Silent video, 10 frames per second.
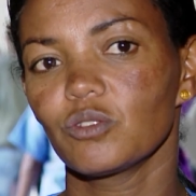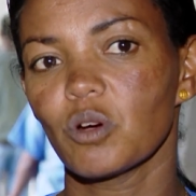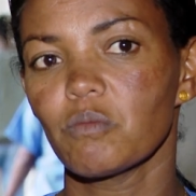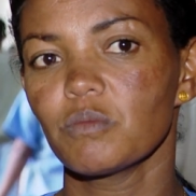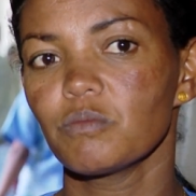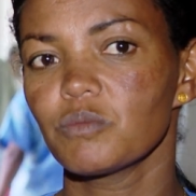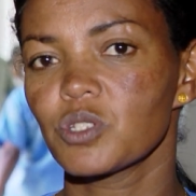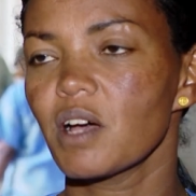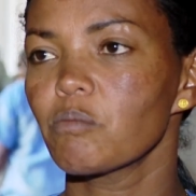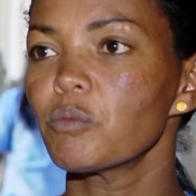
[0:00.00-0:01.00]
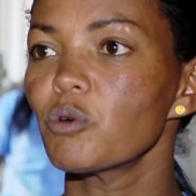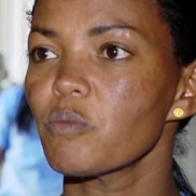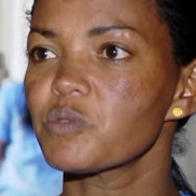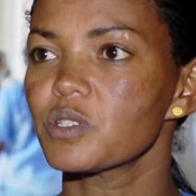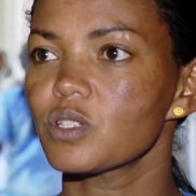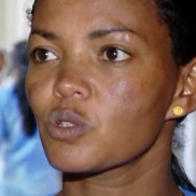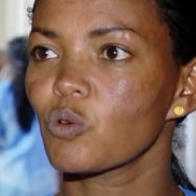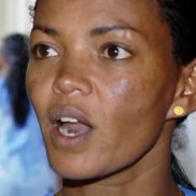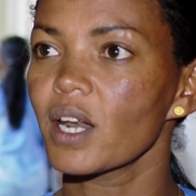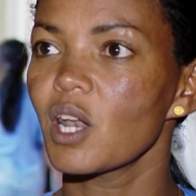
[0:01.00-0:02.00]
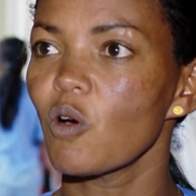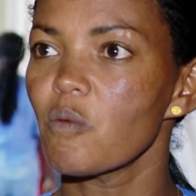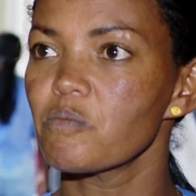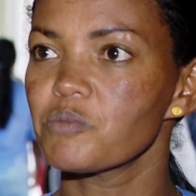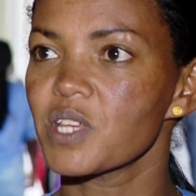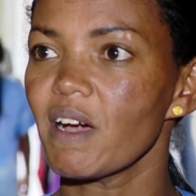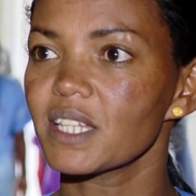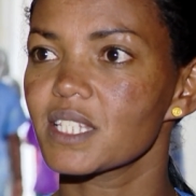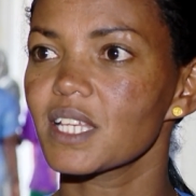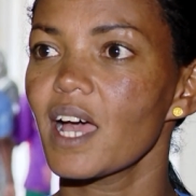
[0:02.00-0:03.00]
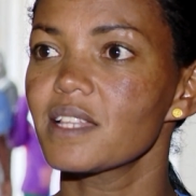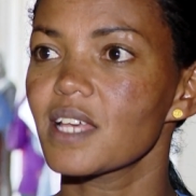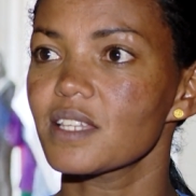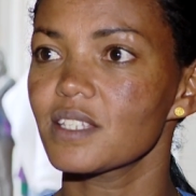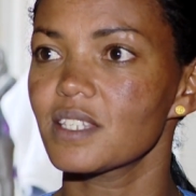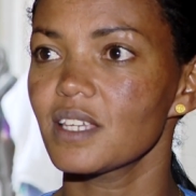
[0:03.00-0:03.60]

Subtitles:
There are a lot of people in the world who suffer from diabetes. I asked the